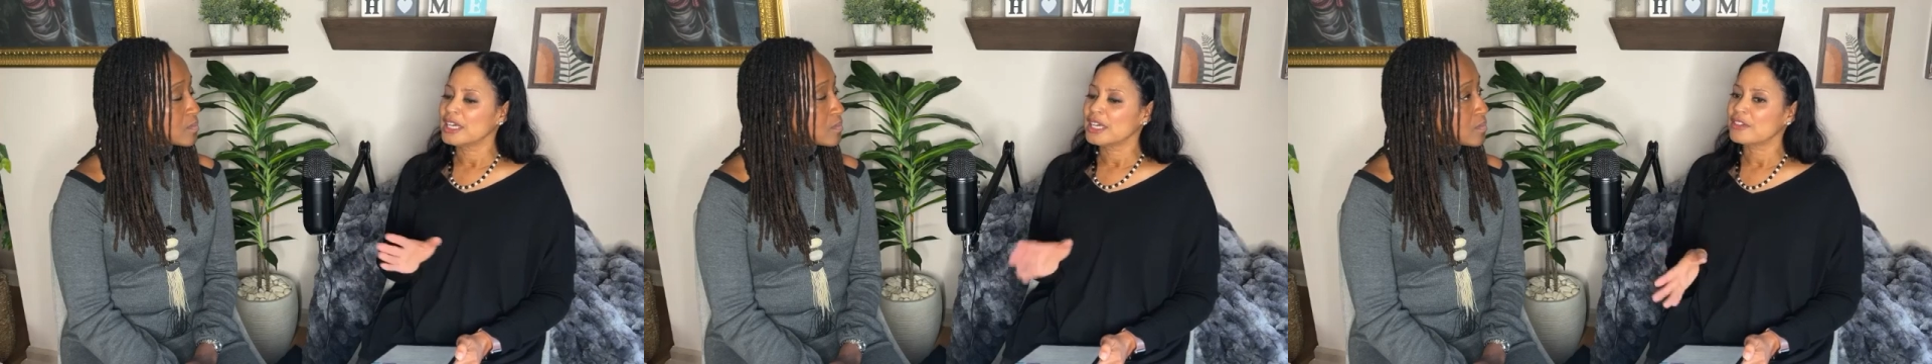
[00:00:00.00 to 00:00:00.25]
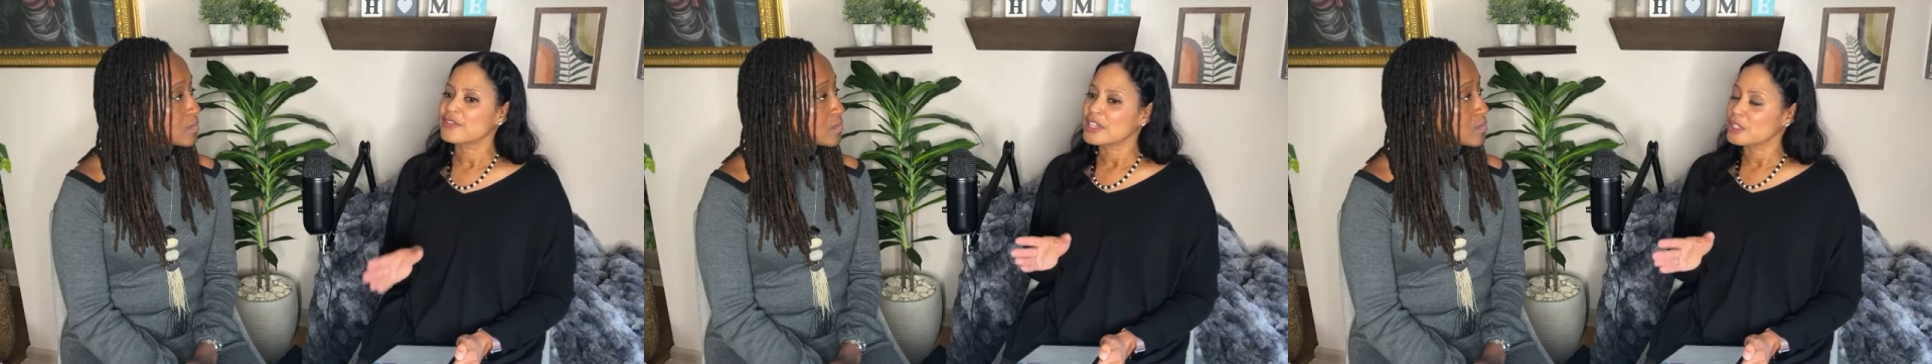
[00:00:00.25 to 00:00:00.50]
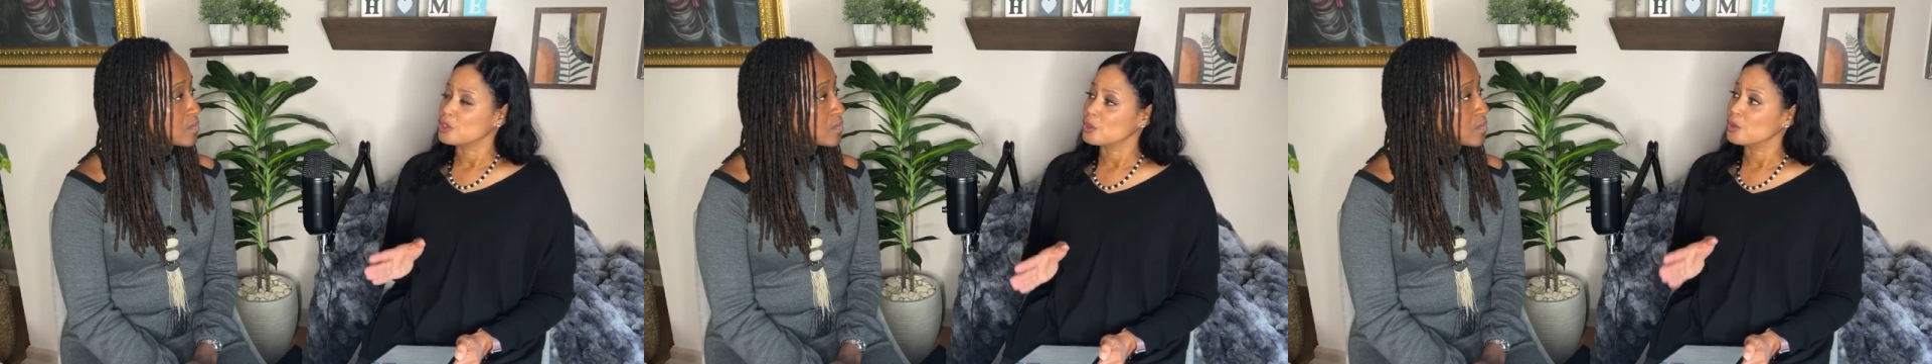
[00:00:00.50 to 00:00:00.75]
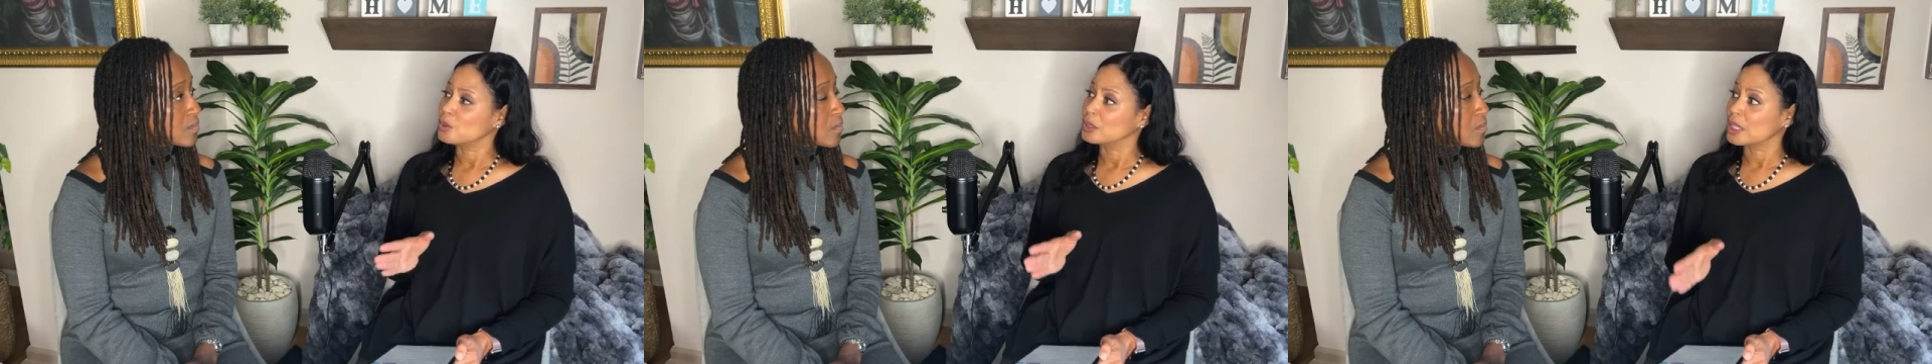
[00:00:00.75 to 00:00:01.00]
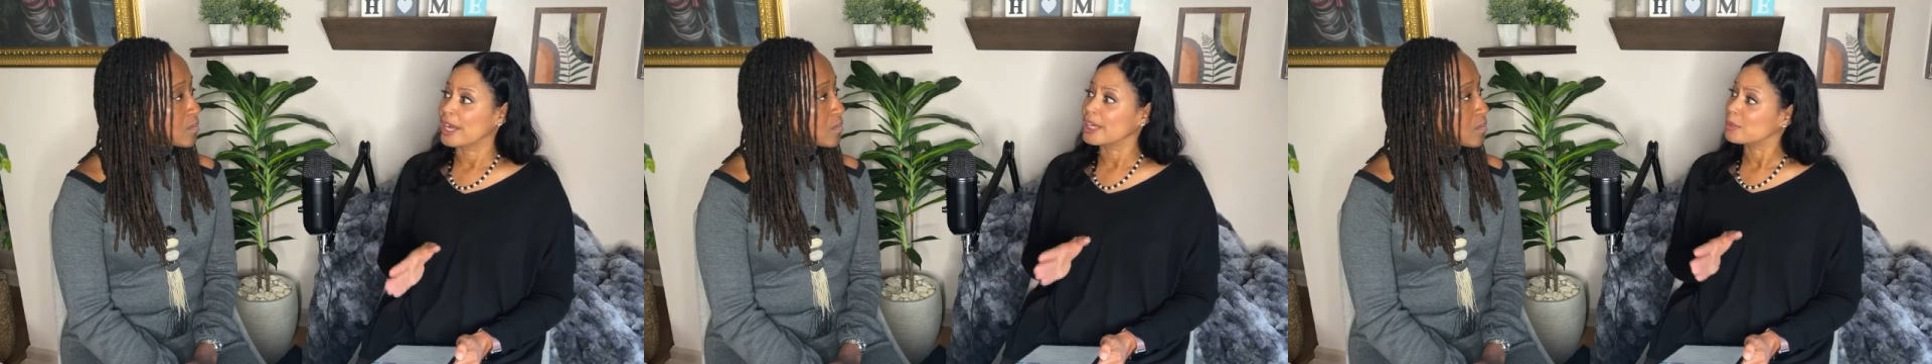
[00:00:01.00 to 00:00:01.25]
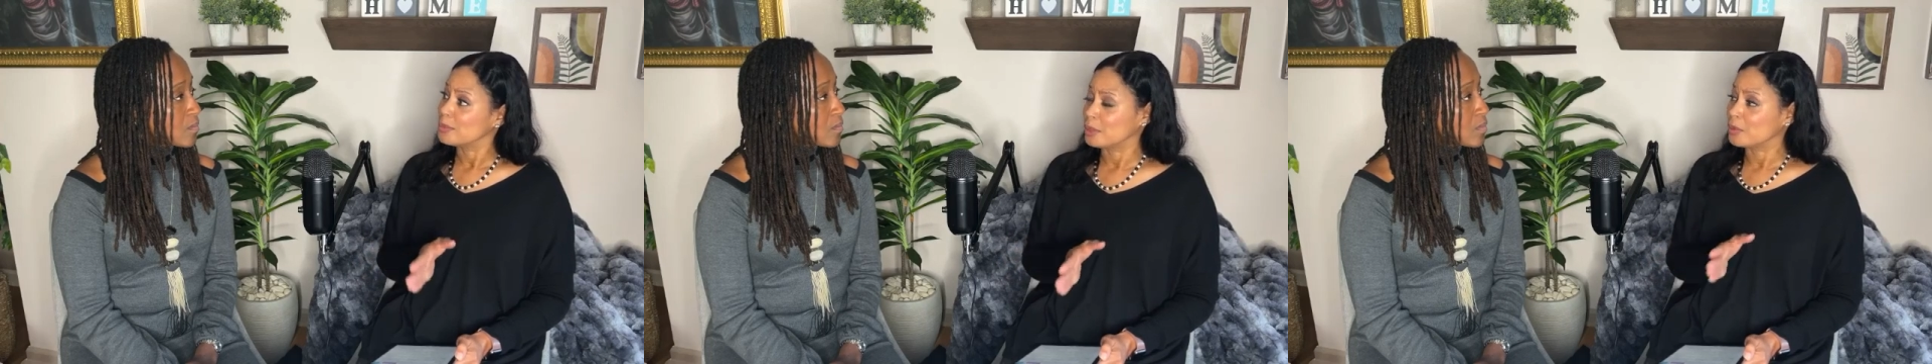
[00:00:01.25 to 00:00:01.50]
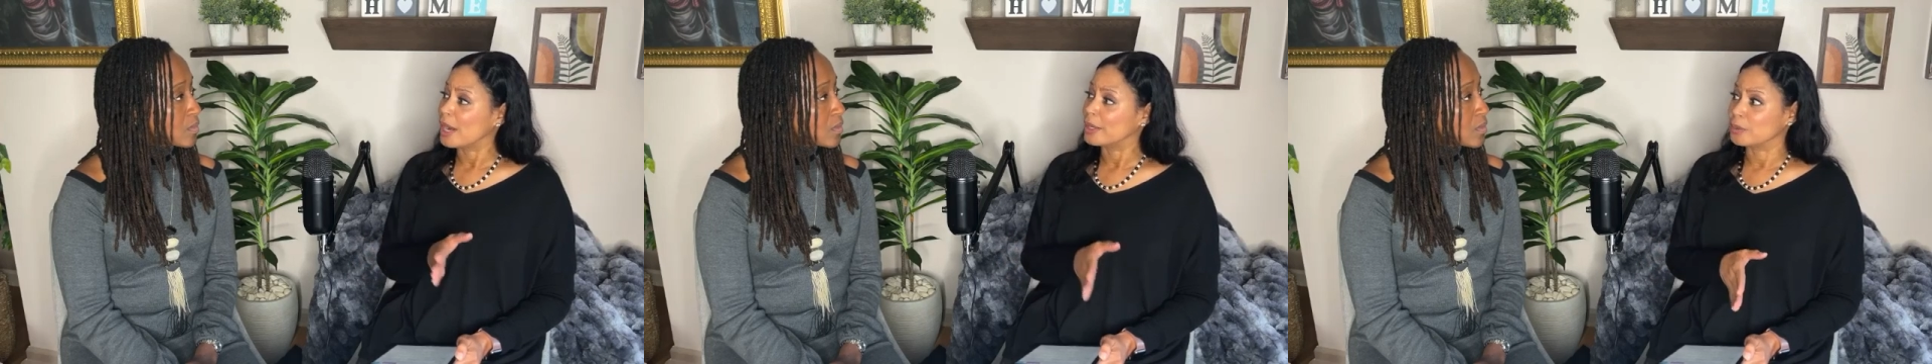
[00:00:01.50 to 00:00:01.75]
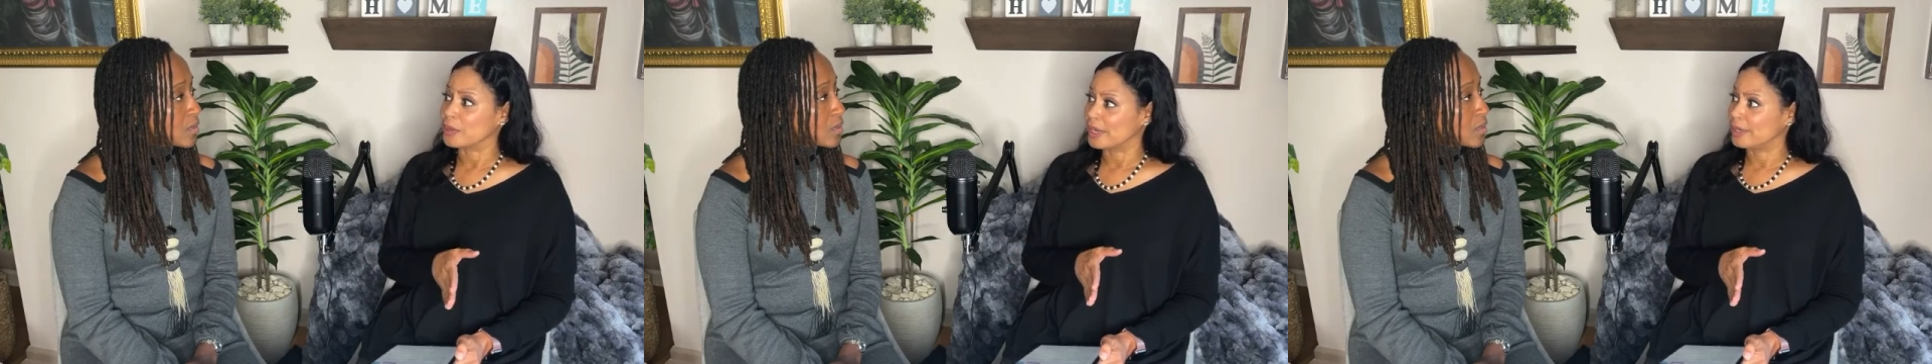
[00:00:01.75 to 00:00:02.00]
if they don't like me right
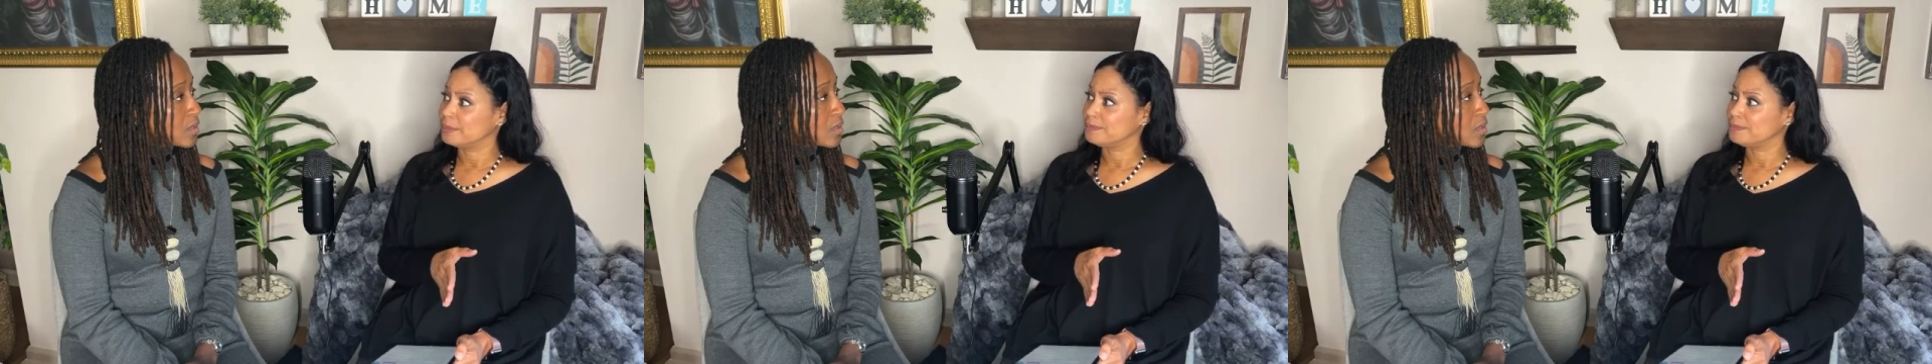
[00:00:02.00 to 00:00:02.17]
away.